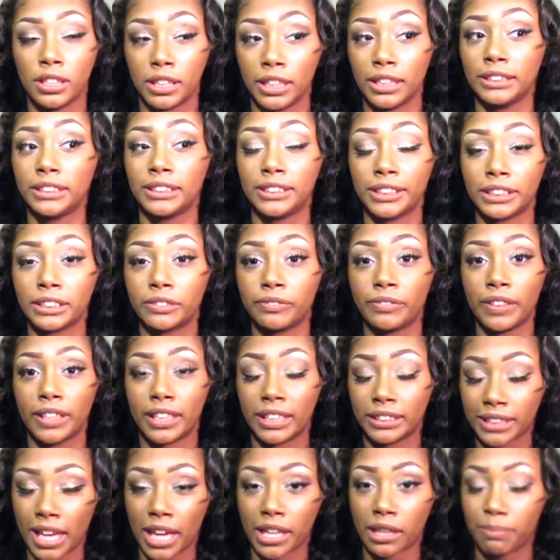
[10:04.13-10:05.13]
And 6
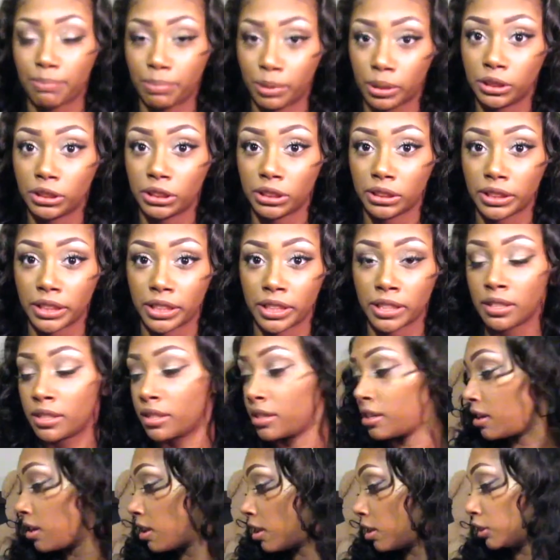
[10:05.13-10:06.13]
feet is kind of pushing it.
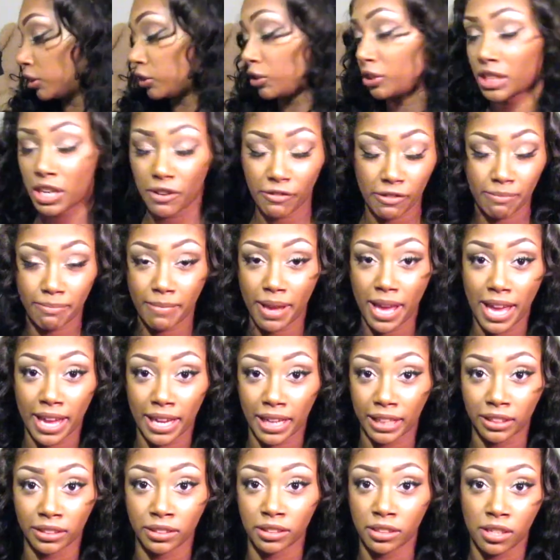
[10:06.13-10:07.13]
So never
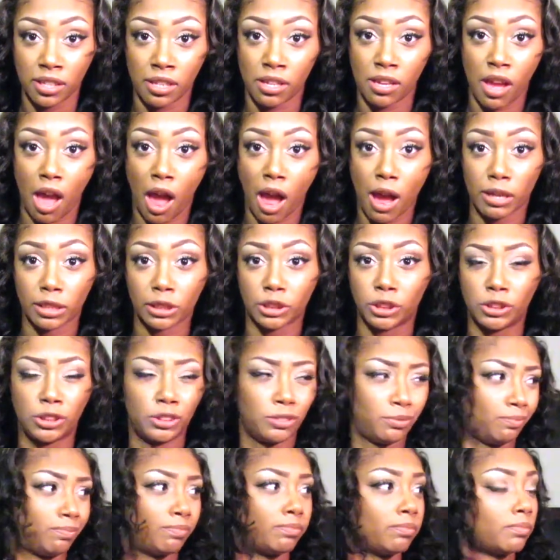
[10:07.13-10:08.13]
mind.
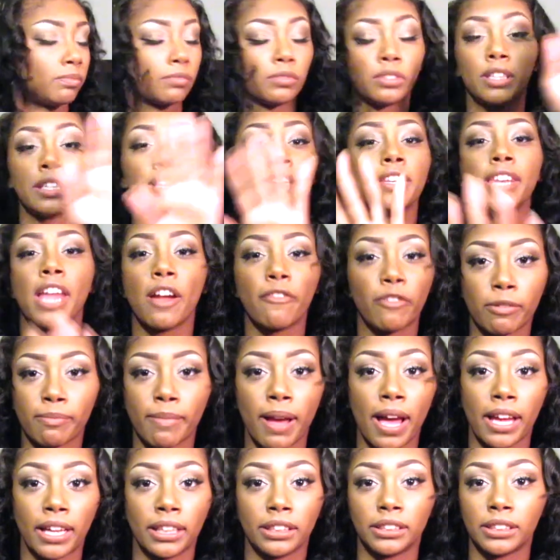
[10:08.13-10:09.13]
Never
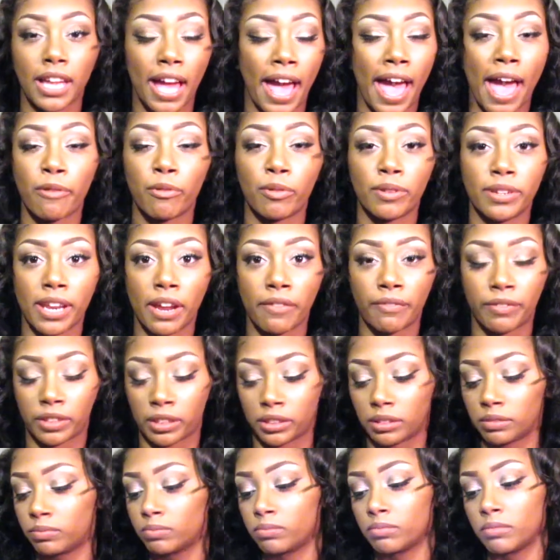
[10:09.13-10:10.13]
mind. I will
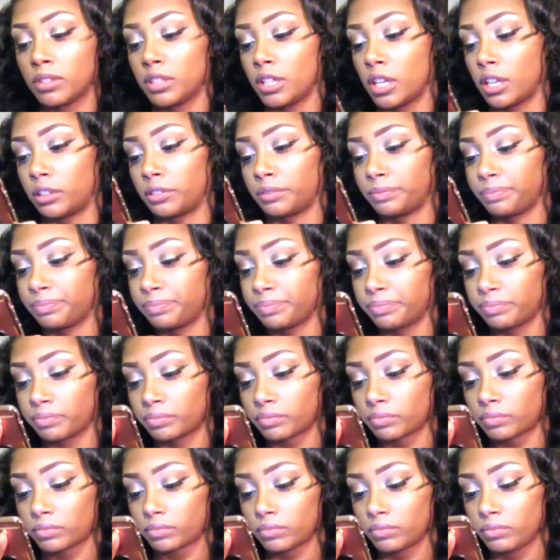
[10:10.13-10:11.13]
never. No.
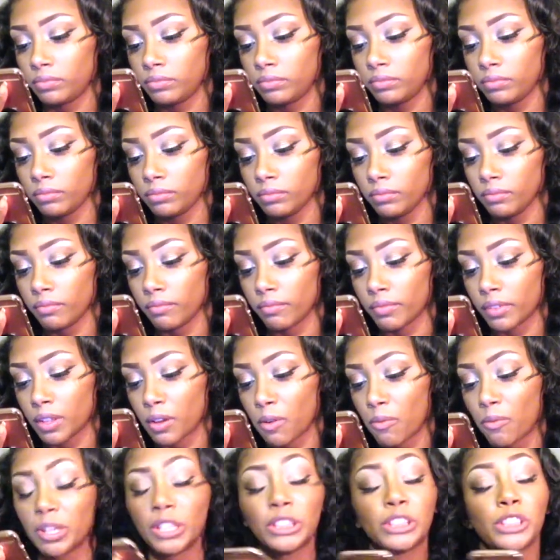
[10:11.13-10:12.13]

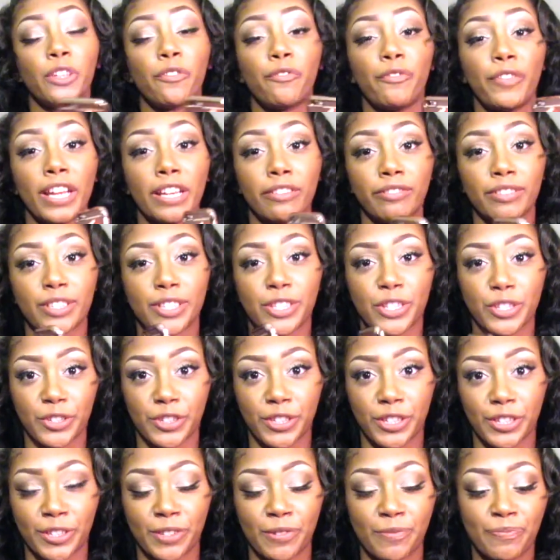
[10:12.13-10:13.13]
What is your favorite
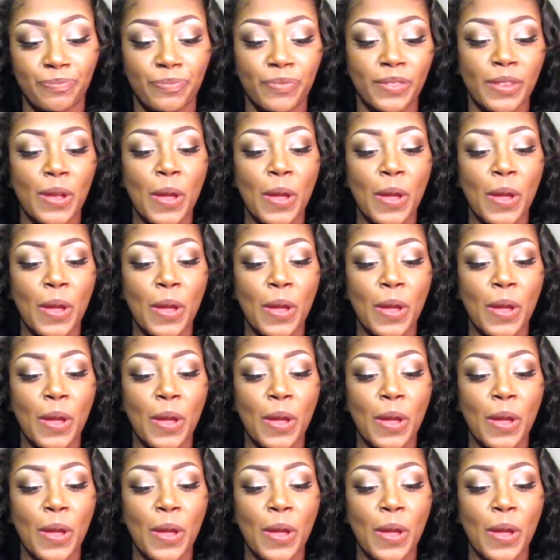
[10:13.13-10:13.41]
cereal?